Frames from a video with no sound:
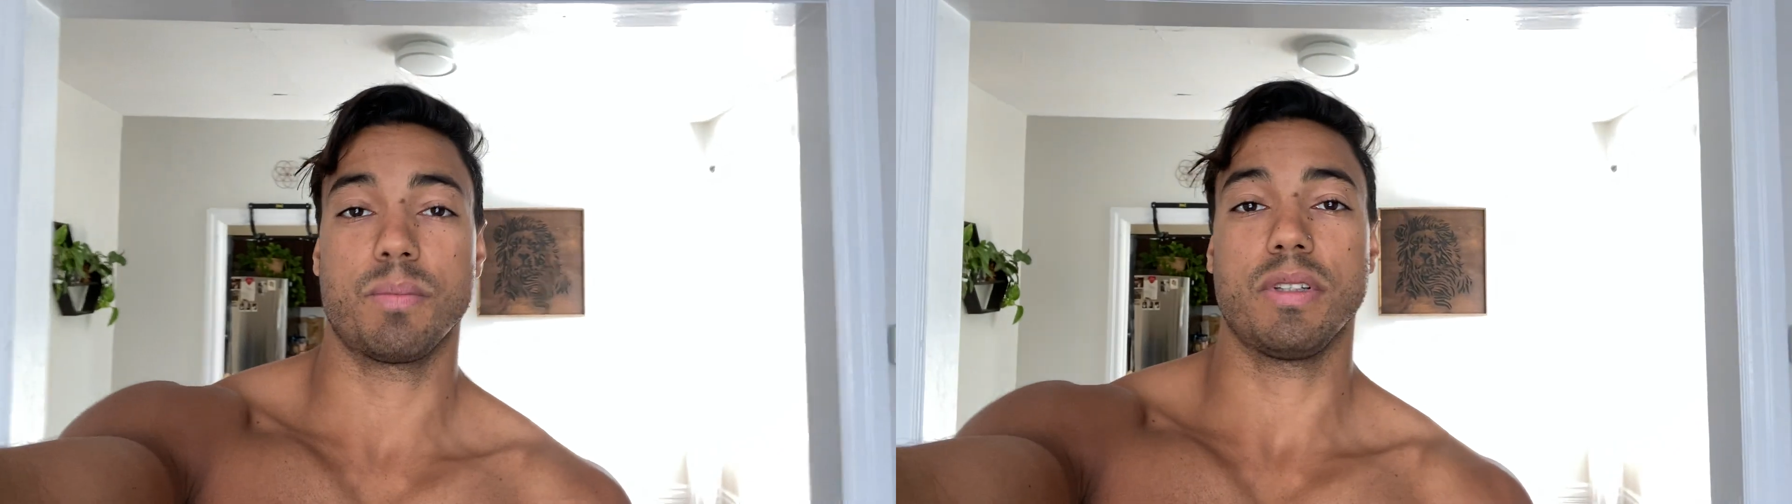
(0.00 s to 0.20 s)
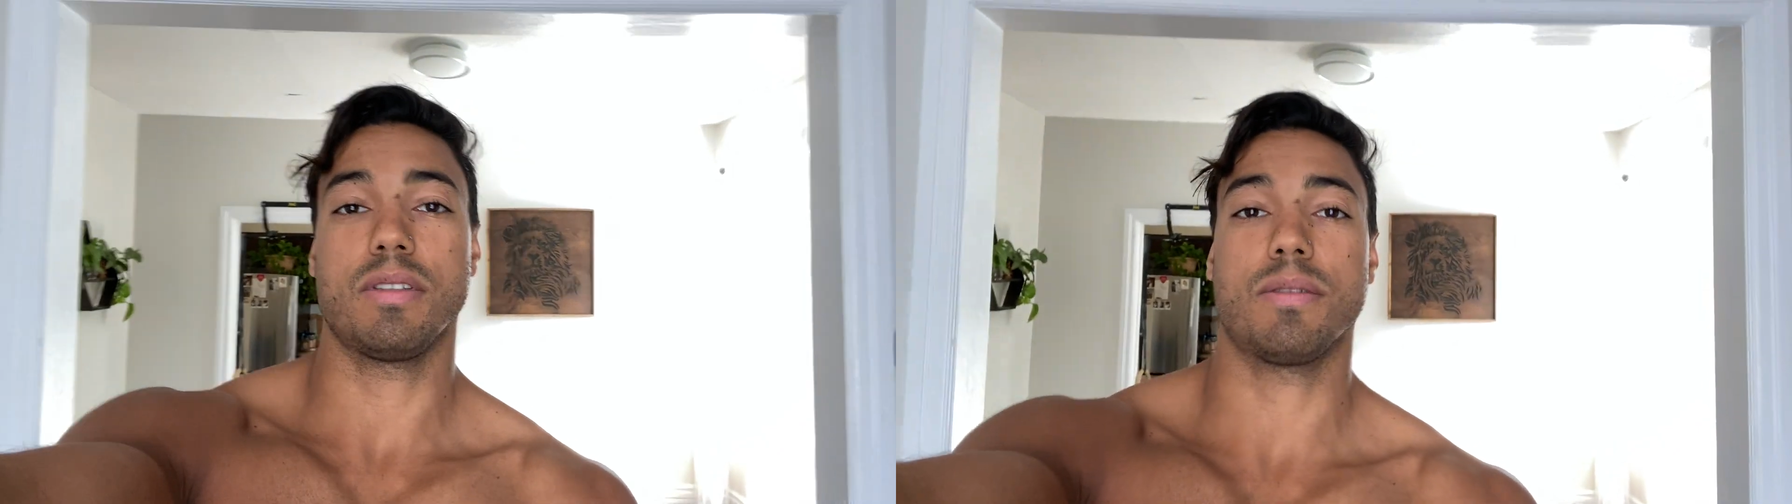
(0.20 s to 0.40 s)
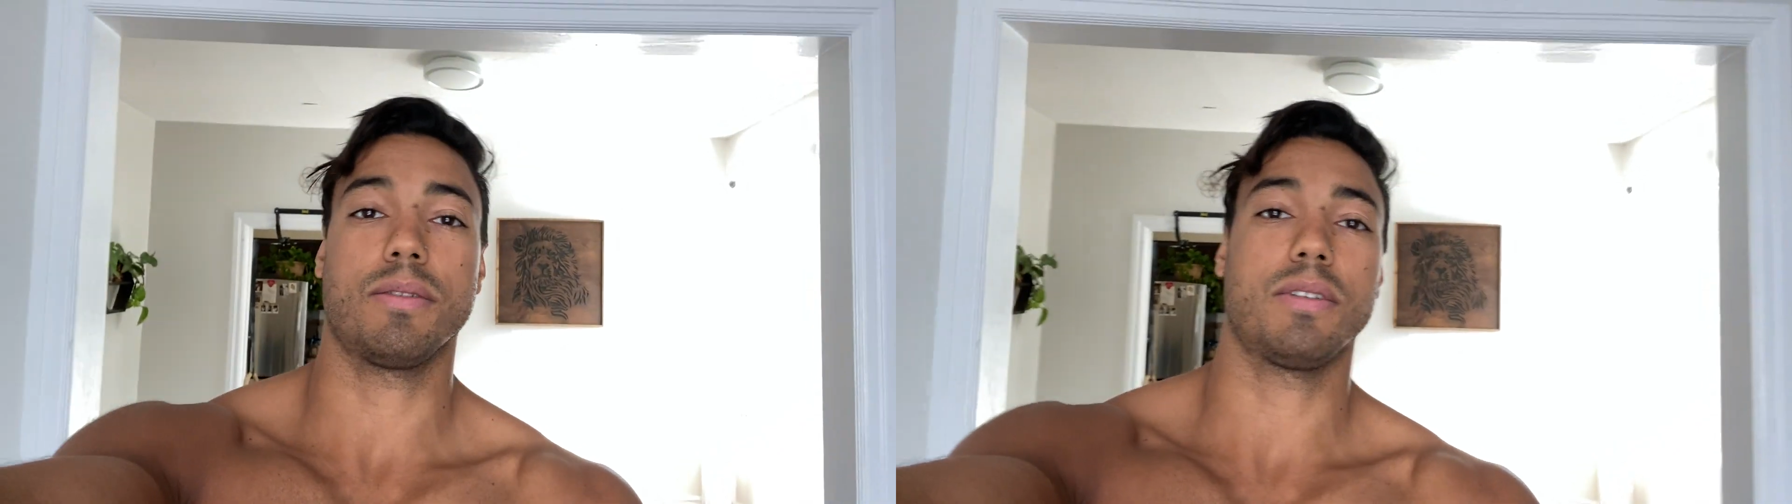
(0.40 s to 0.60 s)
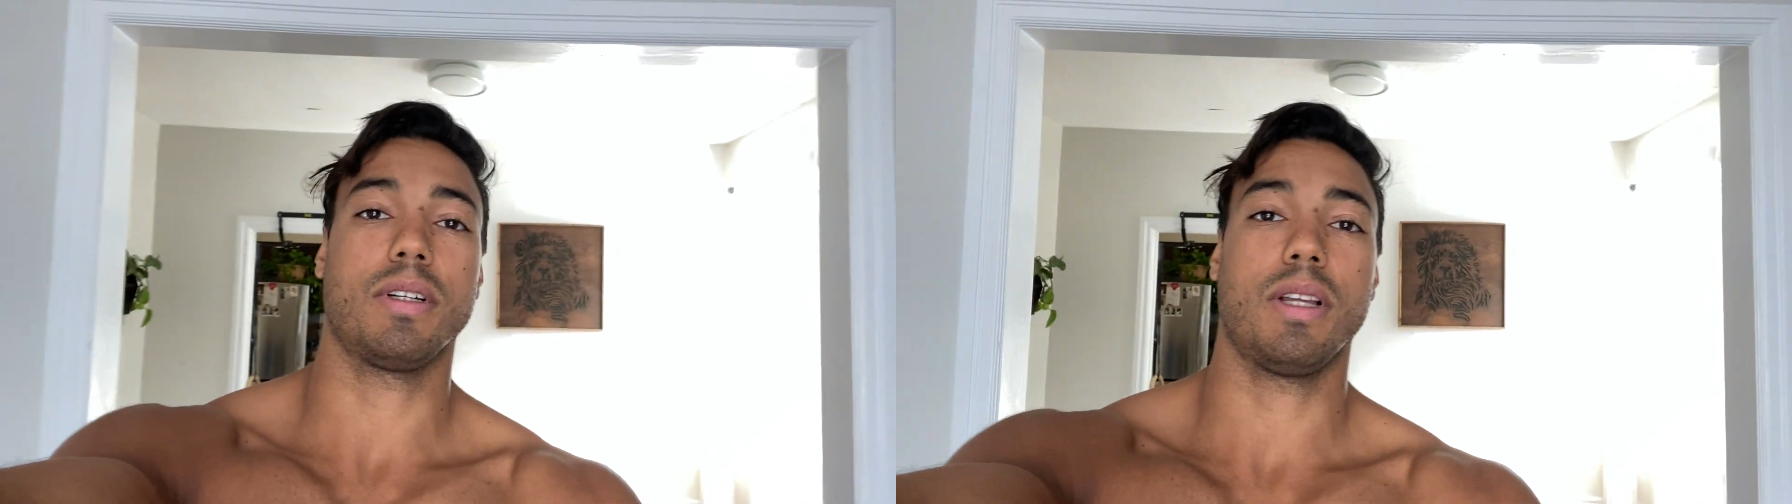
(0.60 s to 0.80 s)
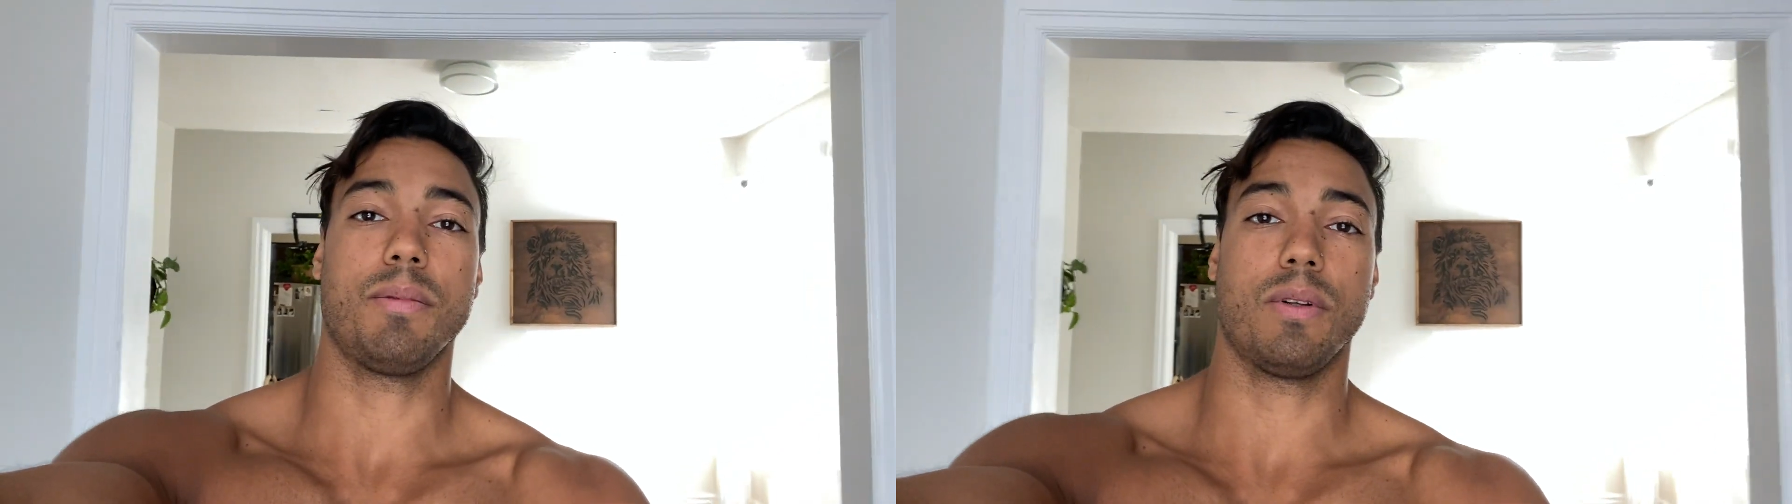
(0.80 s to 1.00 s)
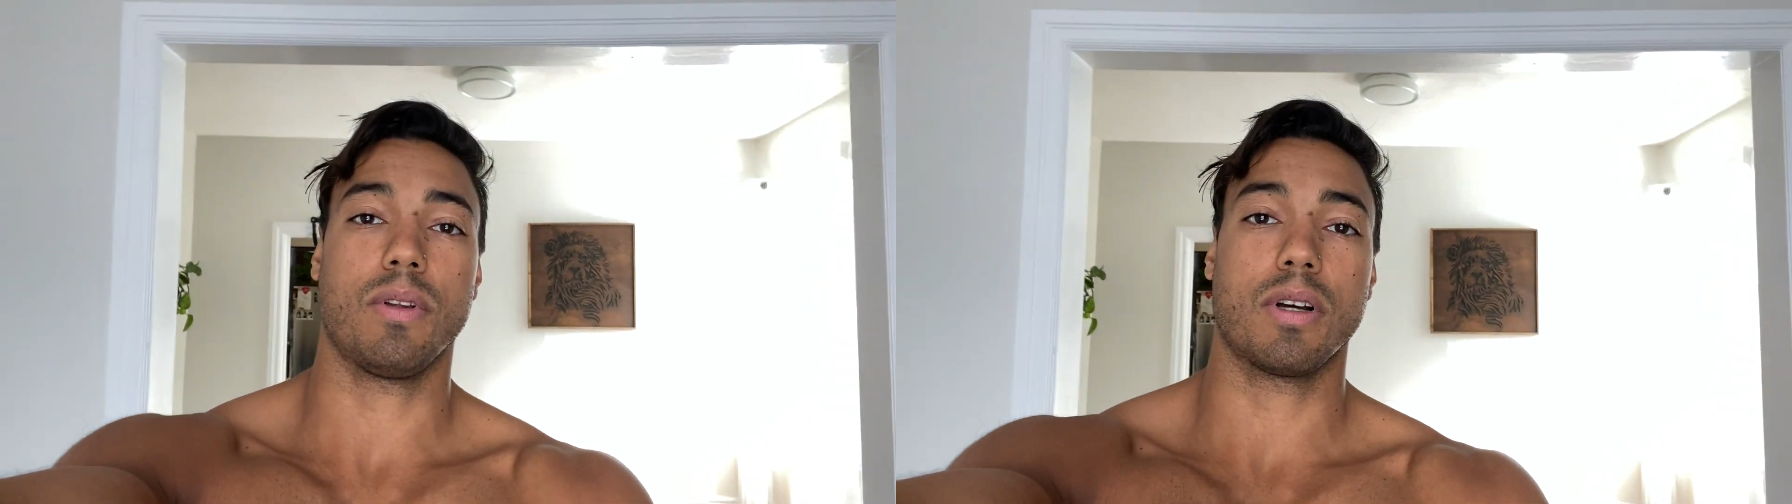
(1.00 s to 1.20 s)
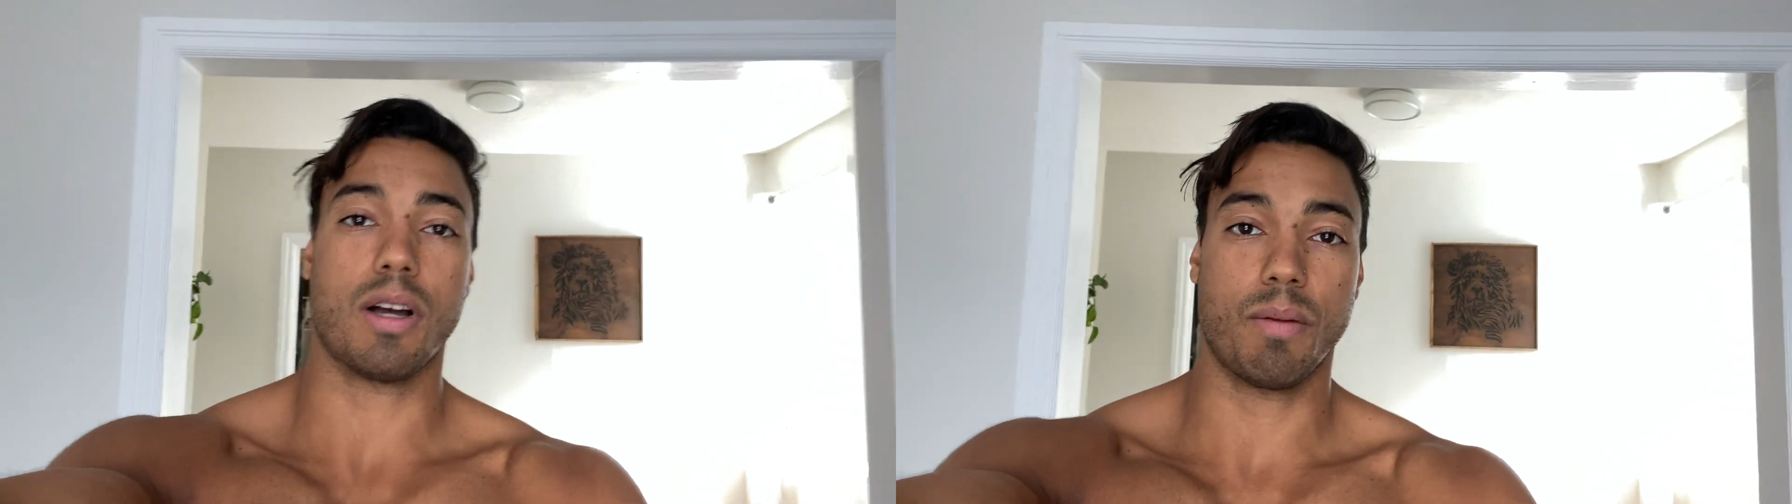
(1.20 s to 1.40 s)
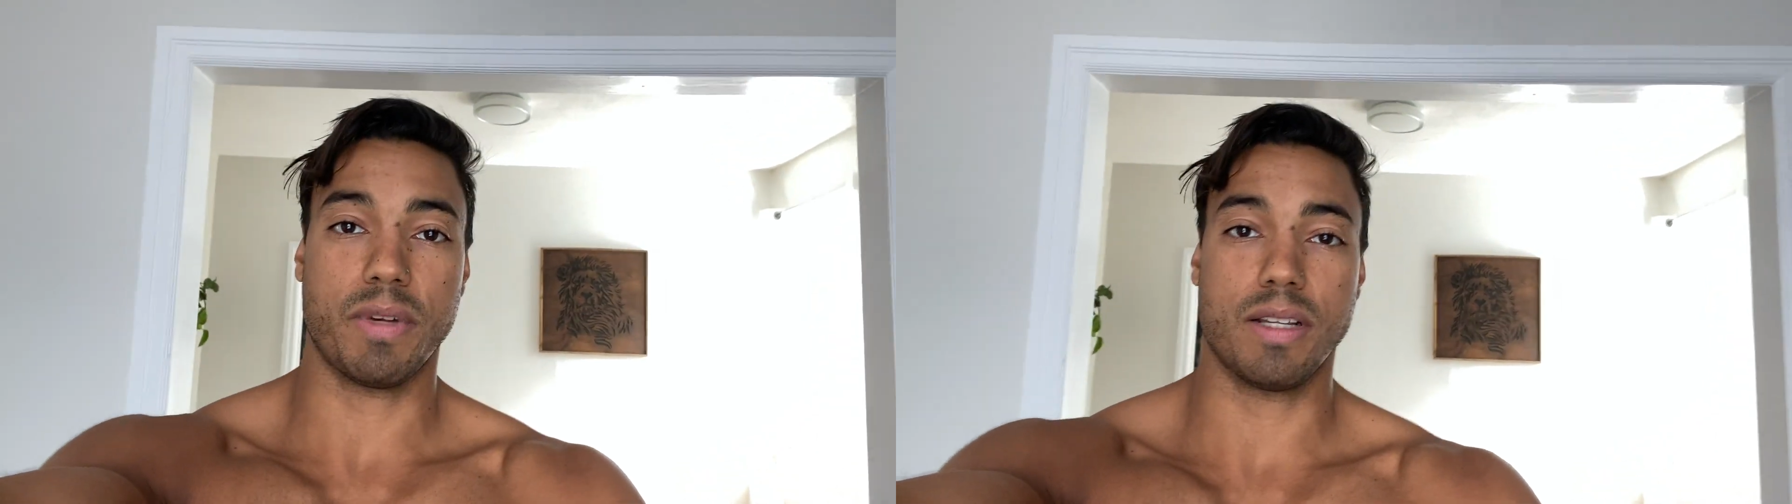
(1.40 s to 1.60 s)
please feel free to let me know in the
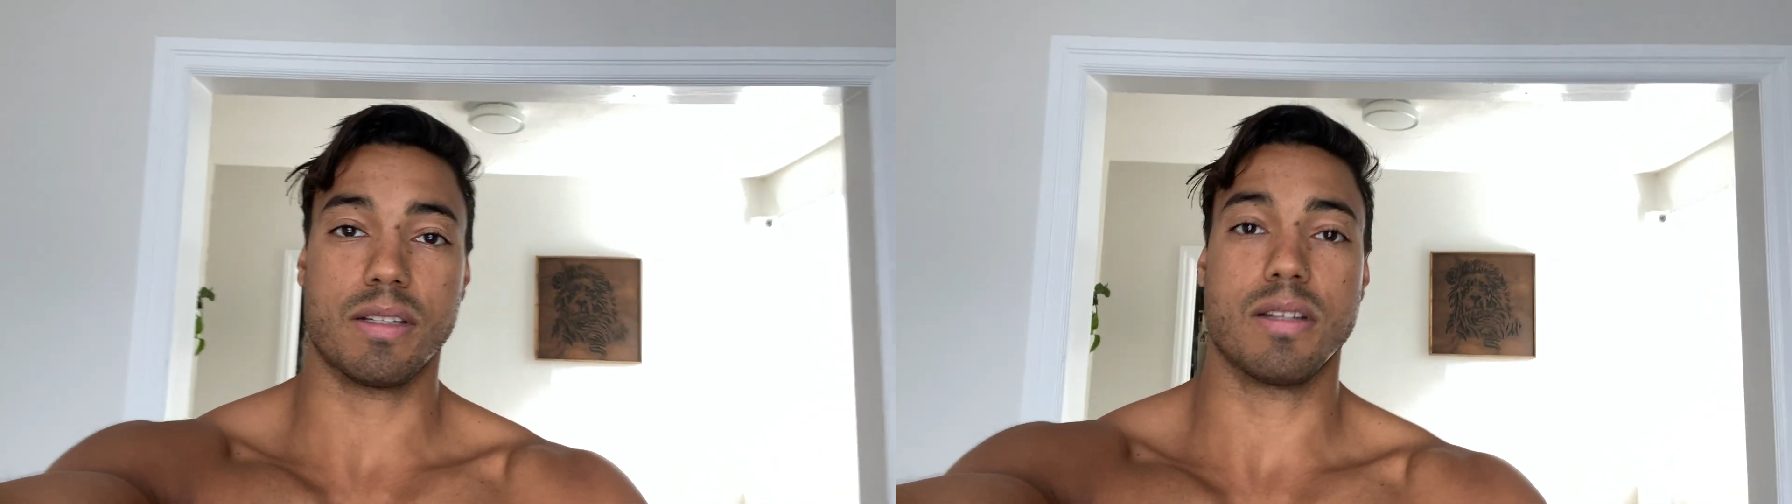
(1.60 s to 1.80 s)
comments,